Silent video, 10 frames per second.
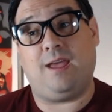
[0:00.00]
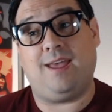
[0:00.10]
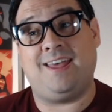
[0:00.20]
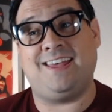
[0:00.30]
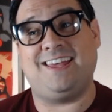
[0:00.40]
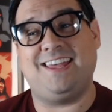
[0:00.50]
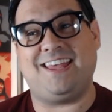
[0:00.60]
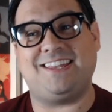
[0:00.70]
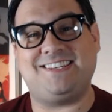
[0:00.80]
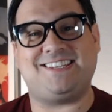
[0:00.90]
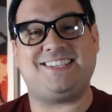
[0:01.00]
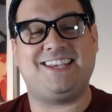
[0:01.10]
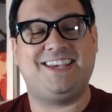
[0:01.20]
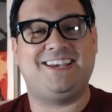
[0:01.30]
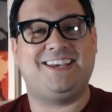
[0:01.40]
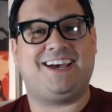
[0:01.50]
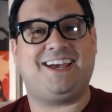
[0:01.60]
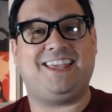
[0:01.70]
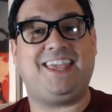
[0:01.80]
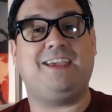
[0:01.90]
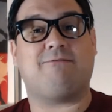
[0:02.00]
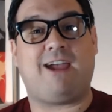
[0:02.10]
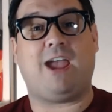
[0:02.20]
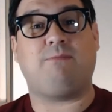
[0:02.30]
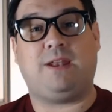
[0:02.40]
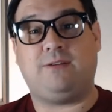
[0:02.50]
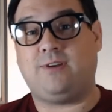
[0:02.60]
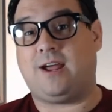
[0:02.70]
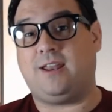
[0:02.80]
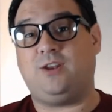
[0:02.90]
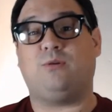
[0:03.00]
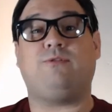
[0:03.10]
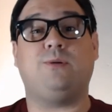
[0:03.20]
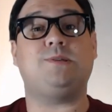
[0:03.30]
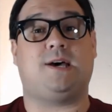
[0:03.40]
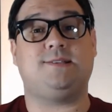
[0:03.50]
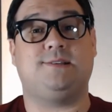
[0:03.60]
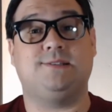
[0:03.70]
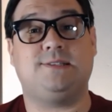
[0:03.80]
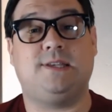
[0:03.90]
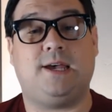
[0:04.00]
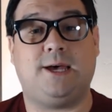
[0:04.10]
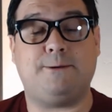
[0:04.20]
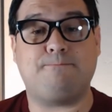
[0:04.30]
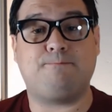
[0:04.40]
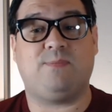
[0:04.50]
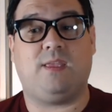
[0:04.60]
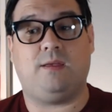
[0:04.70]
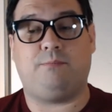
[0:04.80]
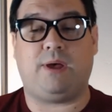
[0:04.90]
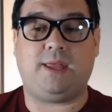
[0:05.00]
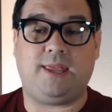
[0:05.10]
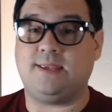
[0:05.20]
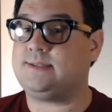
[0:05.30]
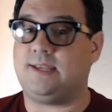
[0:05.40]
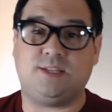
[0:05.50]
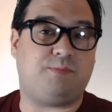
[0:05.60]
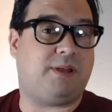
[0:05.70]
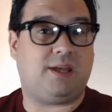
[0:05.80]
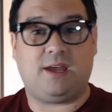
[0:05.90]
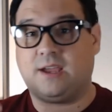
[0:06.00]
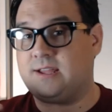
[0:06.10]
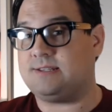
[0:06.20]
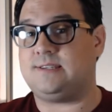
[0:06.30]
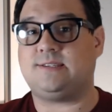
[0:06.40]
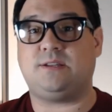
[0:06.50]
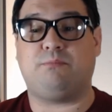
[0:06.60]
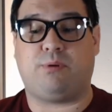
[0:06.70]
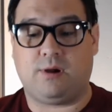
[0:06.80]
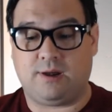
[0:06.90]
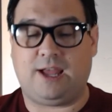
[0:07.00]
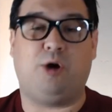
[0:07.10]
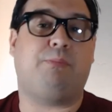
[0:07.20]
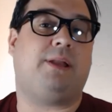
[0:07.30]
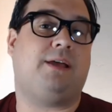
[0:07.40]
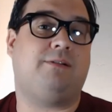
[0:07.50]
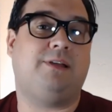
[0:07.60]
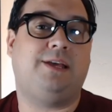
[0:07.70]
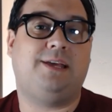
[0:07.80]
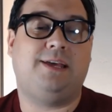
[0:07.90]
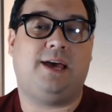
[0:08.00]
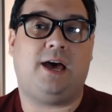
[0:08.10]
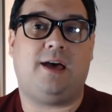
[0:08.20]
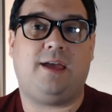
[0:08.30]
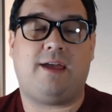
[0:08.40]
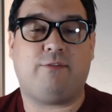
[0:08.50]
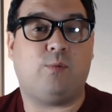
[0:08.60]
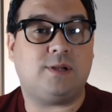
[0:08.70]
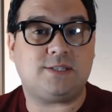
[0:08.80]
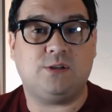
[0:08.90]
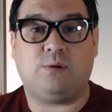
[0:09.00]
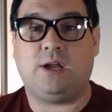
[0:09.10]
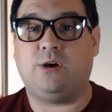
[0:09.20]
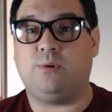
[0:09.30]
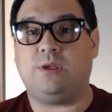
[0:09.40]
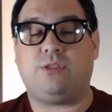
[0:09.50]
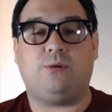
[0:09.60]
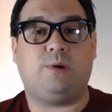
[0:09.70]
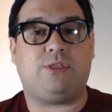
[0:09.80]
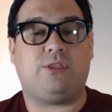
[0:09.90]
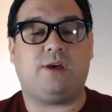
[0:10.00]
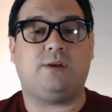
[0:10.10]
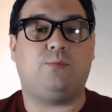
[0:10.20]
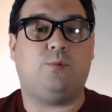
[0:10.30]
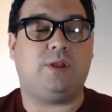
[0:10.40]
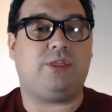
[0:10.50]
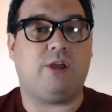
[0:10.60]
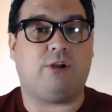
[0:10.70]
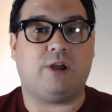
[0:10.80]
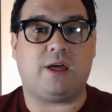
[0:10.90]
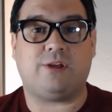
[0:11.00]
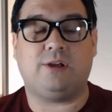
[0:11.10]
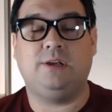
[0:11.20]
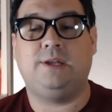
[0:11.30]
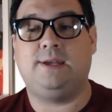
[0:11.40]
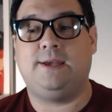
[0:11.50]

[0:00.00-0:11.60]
and. He and Ragman have gotten into a few tussles, but he's been a consistent part, helping out every once in a while with one thing or another.